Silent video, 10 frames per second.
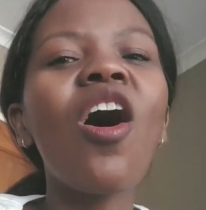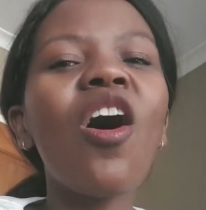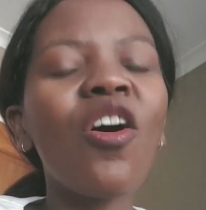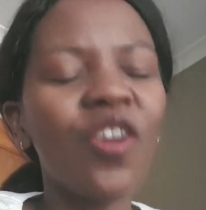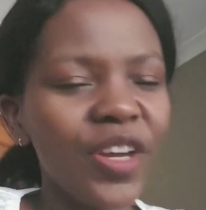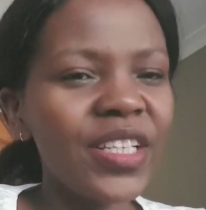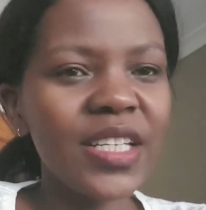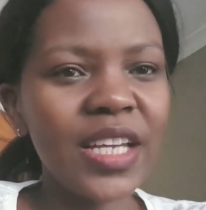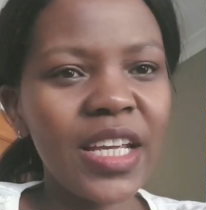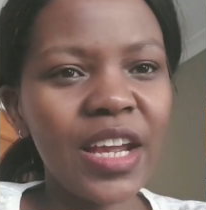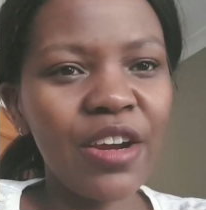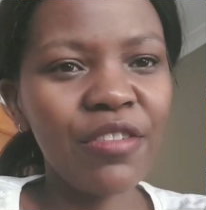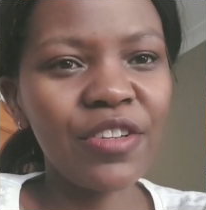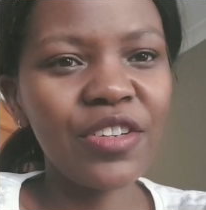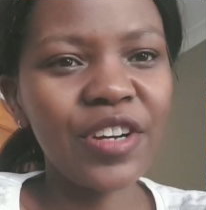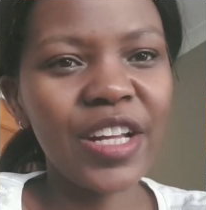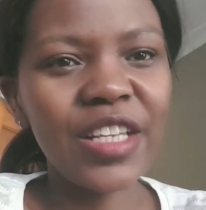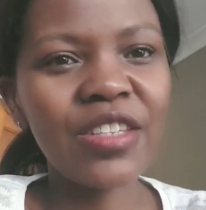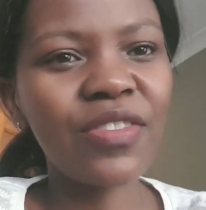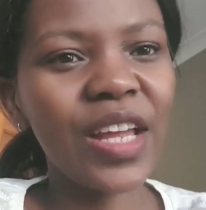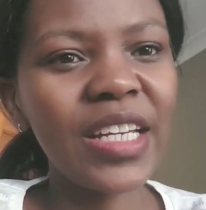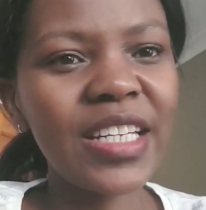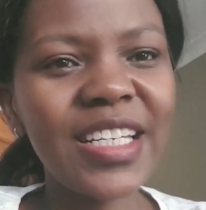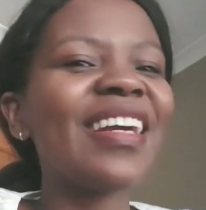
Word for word: are going to take care of you during this flight.